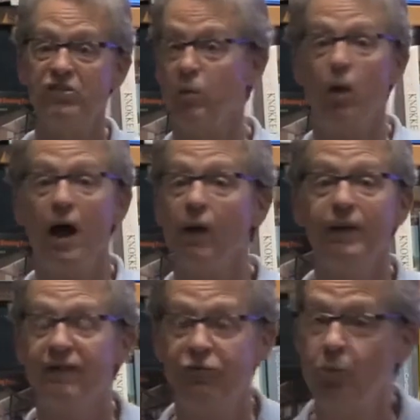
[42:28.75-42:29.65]
well, I only
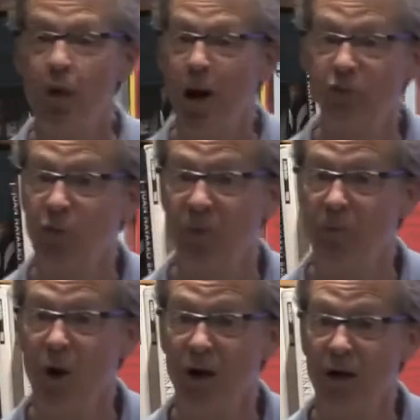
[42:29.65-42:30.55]
have 2 problems with the
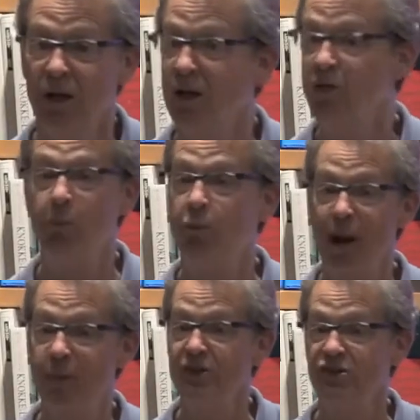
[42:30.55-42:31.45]
book, the
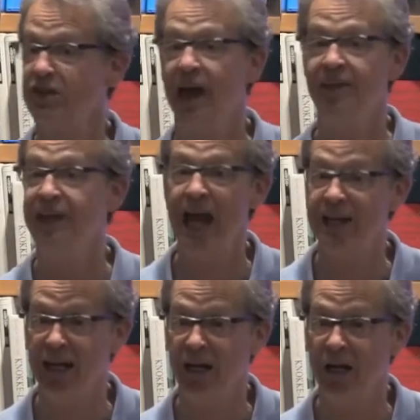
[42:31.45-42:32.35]
premise and the
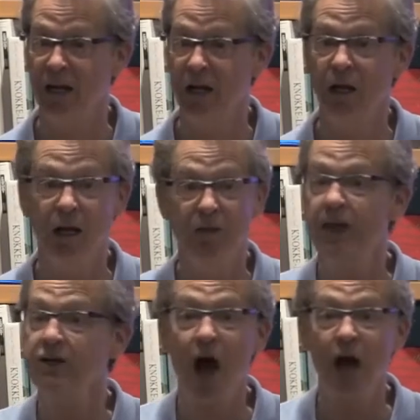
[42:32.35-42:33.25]
ending, the
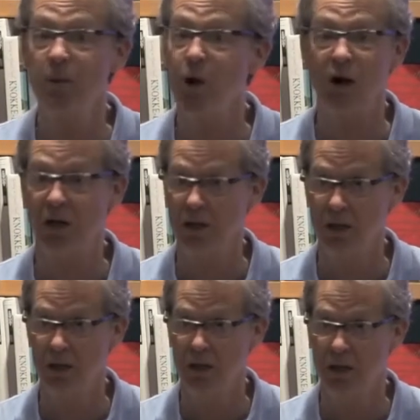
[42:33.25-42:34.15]
entire book.
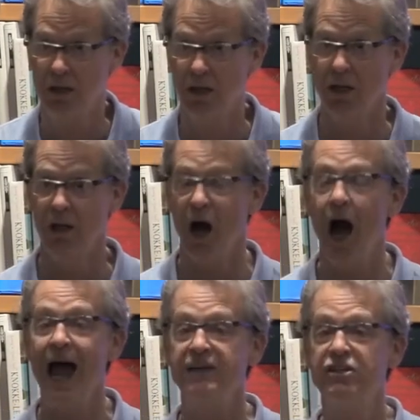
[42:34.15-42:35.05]
I
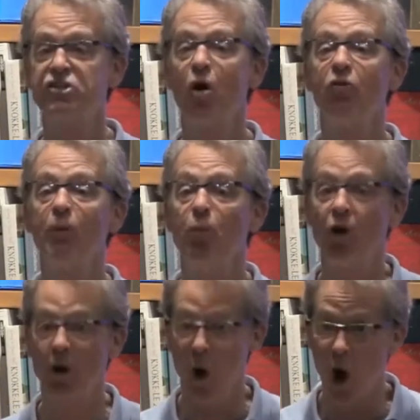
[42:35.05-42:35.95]
had to start the
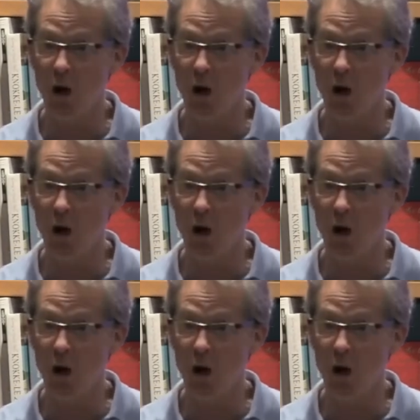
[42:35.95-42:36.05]
book all